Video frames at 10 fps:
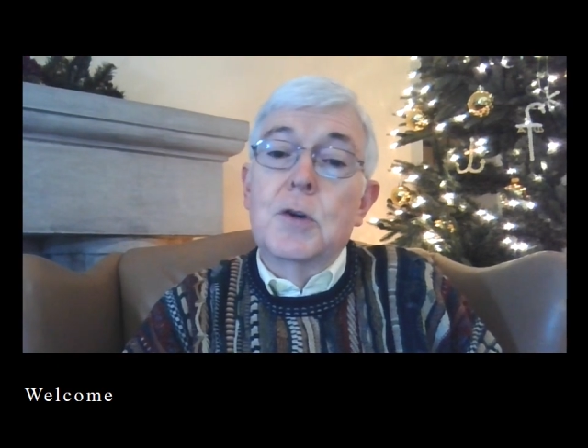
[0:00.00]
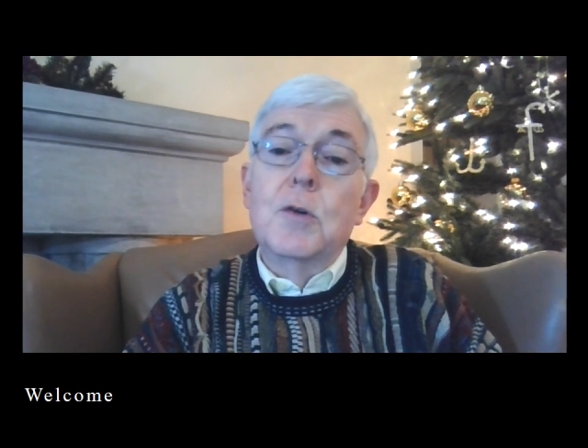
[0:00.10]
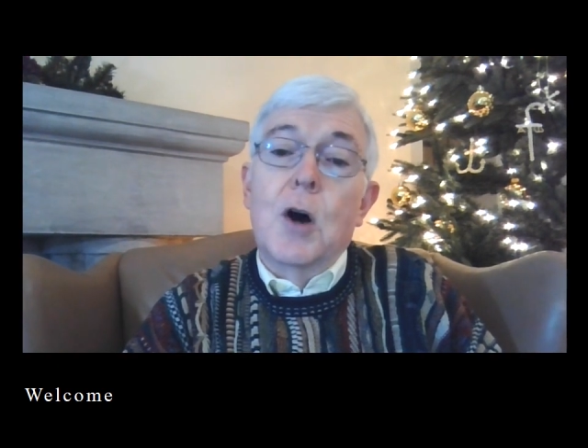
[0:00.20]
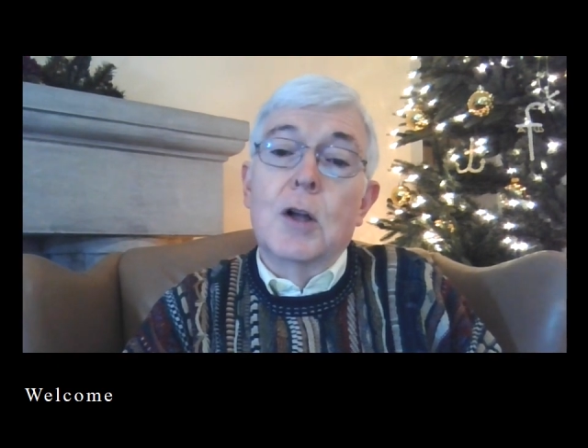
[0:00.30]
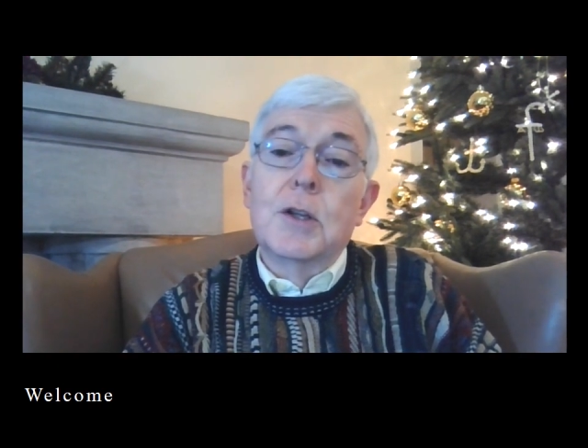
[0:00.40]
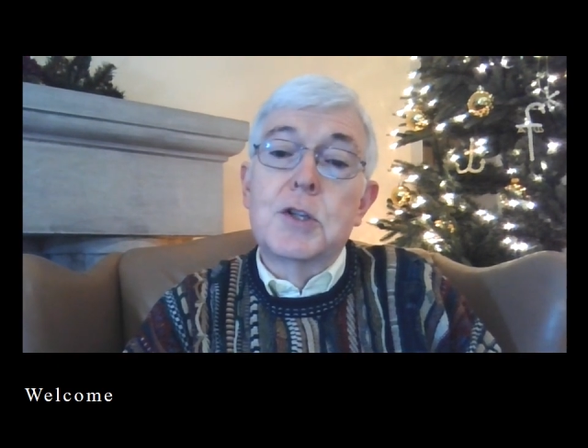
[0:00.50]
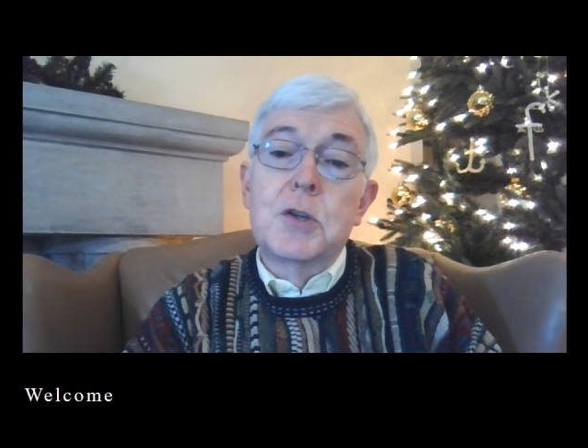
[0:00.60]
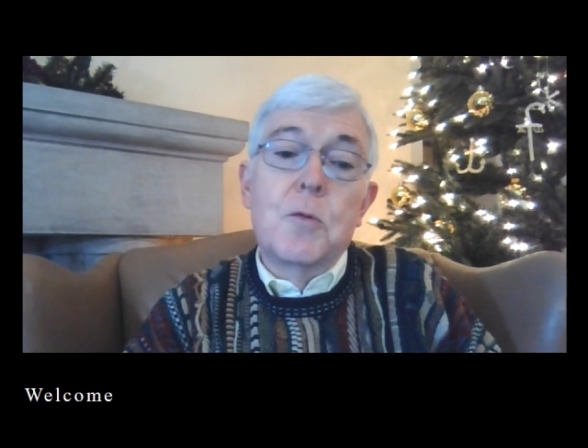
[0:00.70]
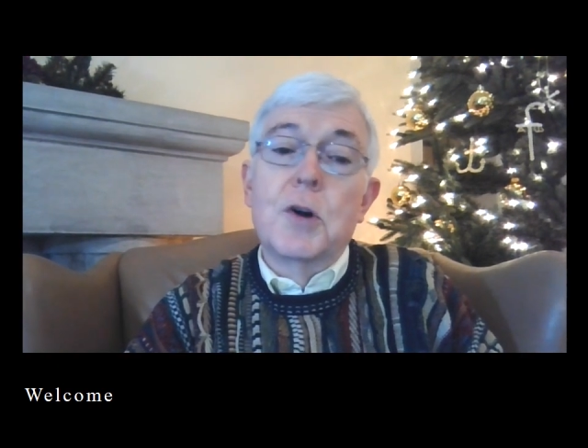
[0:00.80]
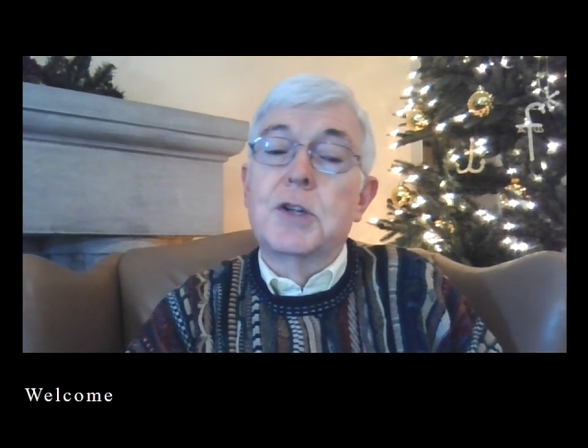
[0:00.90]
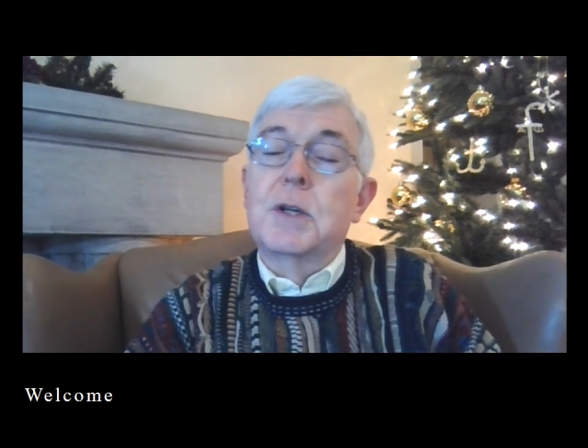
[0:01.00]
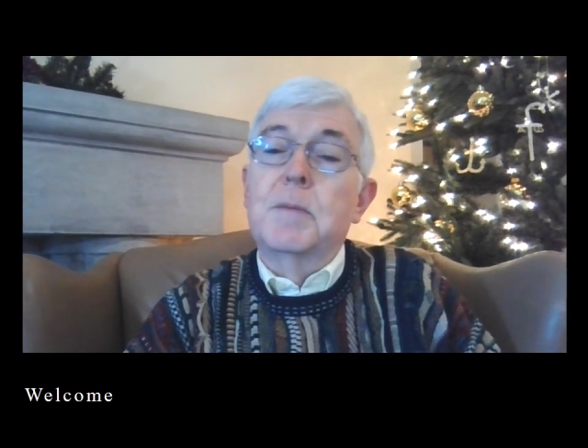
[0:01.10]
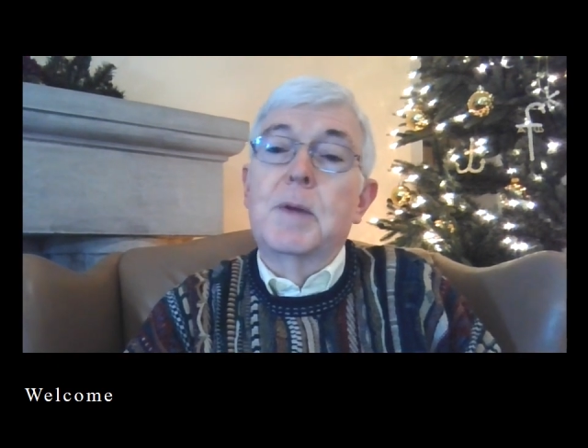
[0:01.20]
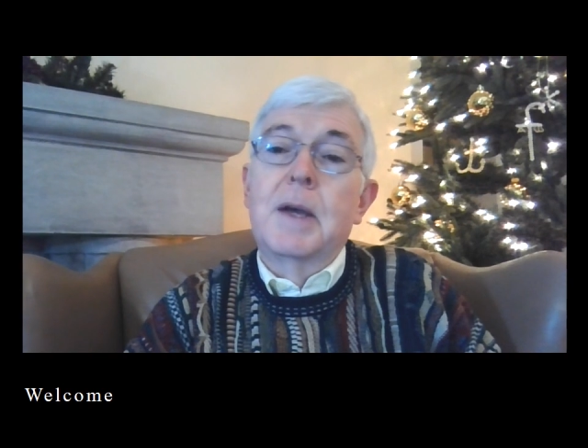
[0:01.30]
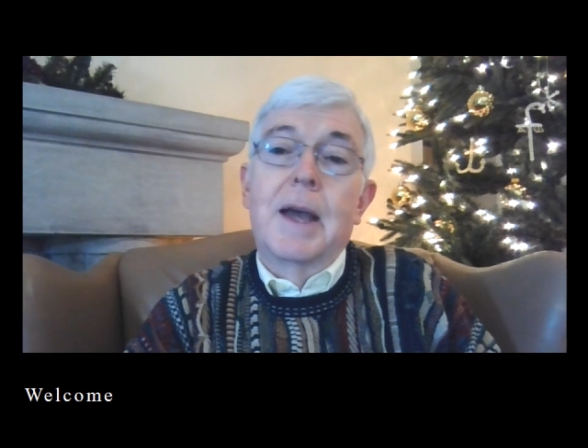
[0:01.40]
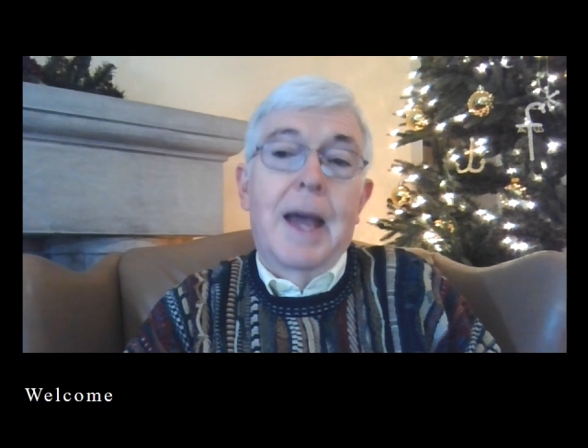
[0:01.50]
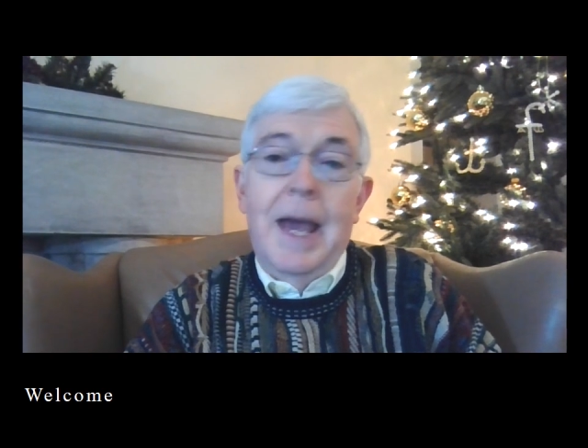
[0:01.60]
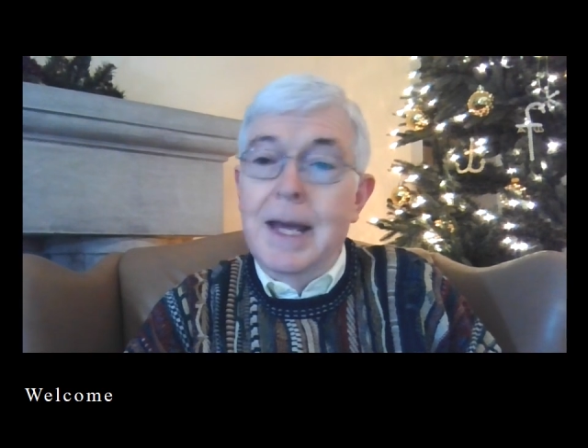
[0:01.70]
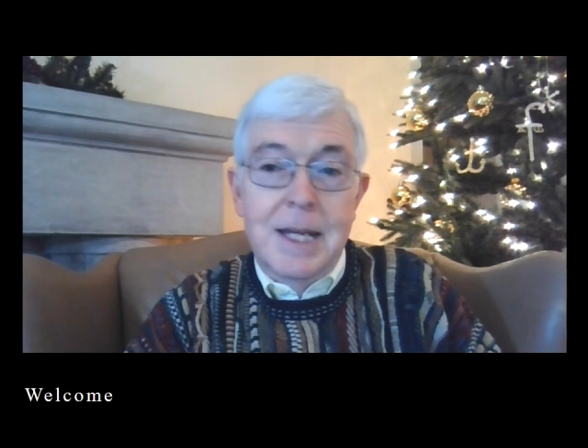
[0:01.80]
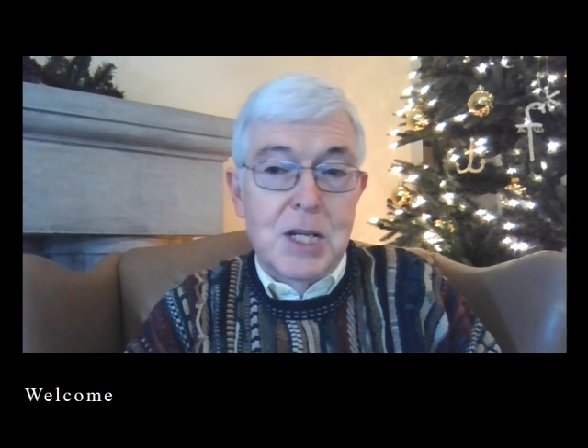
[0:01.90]
who call us to worship
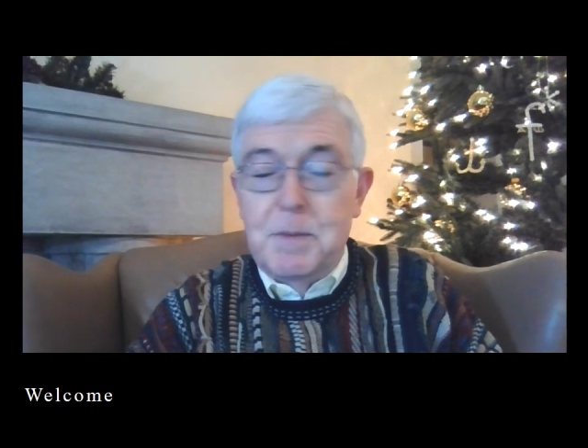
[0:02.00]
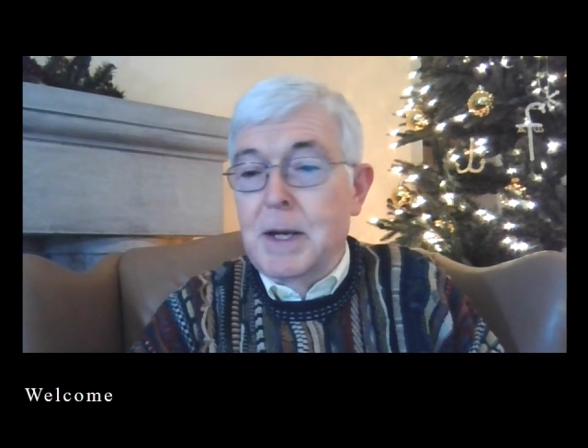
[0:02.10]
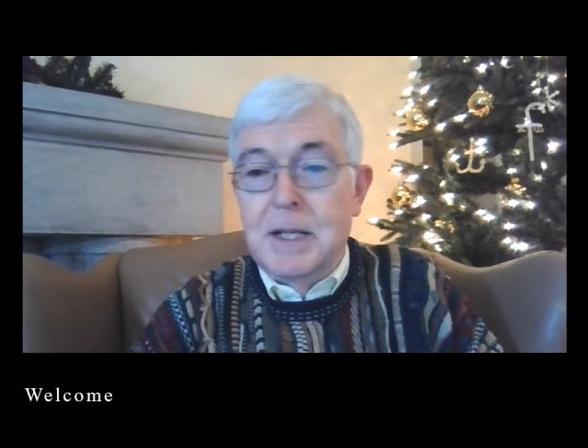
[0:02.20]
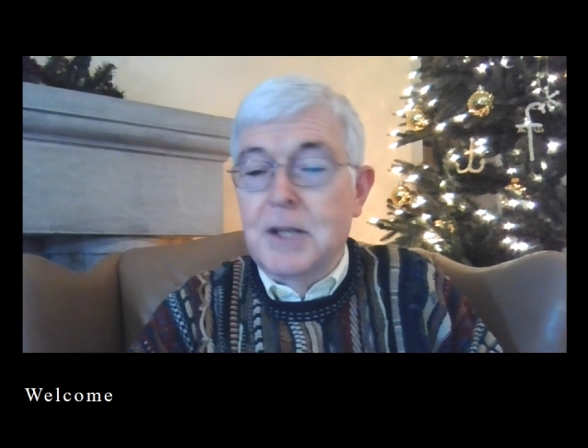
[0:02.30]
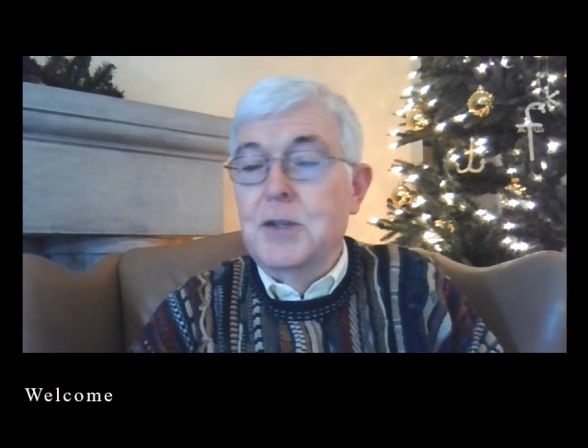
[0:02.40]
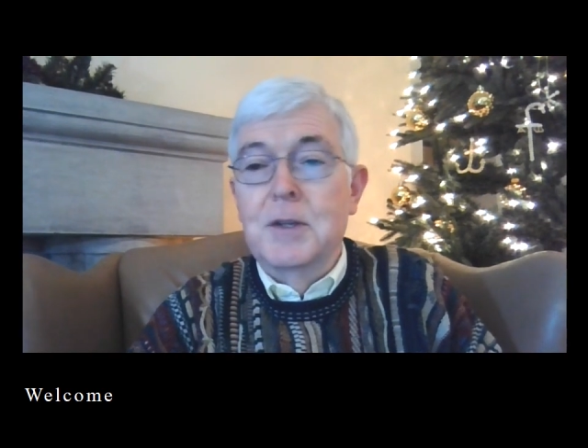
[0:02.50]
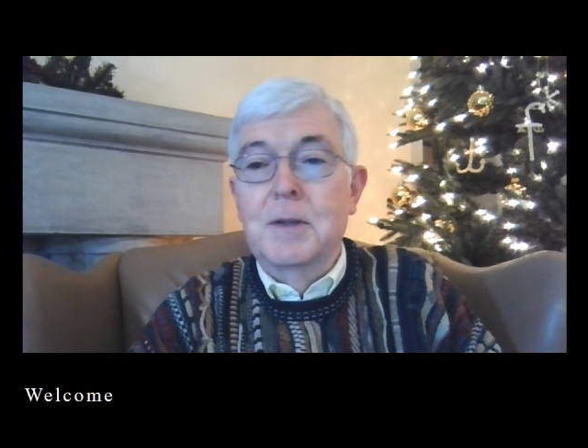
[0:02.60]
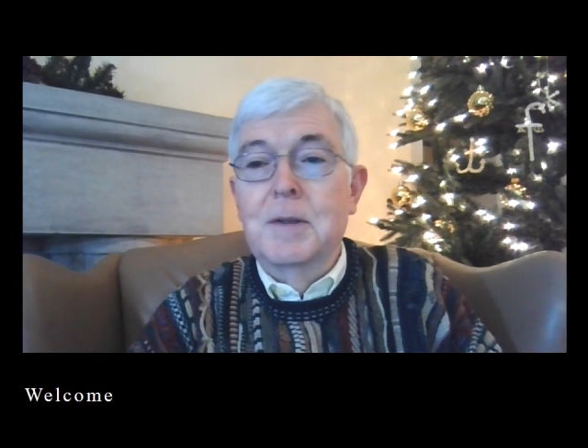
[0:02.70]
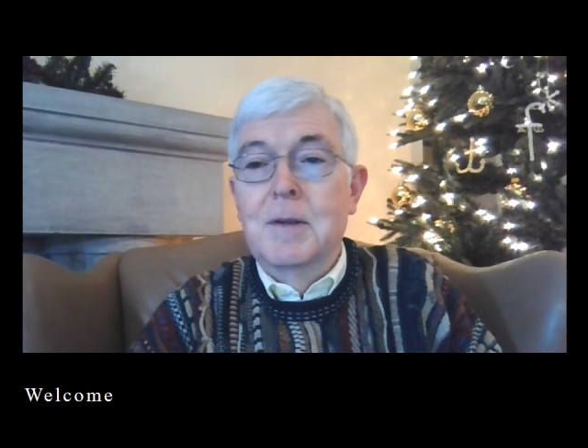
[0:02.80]
and expectation.